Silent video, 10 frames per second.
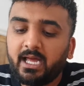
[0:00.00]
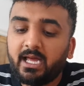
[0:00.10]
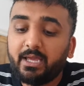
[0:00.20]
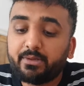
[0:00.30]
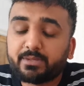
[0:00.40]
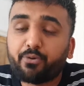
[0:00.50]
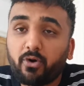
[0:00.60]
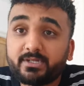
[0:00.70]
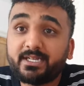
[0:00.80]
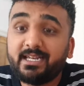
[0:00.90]
He was
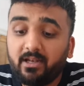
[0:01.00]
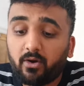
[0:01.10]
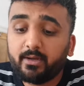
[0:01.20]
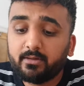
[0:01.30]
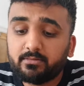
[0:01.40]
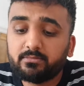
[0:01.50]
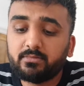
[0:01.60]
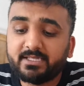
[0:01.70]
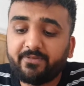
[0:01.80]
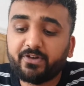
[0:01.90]
surprisingly light,
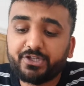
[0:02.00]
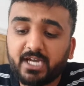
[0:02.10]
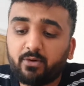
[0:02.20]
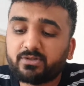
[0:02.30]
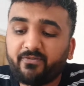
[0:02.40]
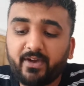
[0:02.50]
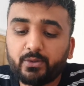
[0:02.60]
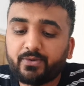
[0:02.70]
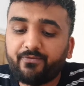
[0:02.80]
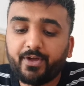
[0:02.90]
as if his shell was
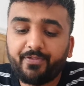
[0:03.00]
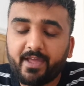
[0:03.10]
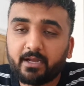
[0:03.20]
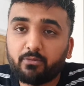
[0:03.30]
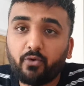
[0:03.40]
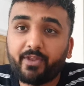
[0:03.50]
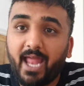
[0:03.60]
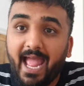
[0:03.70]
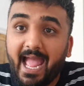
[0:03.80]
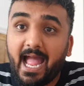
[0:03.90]
filled with nothing more than
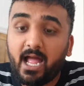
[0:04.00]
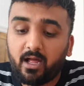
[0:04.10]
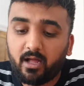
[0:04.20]
air.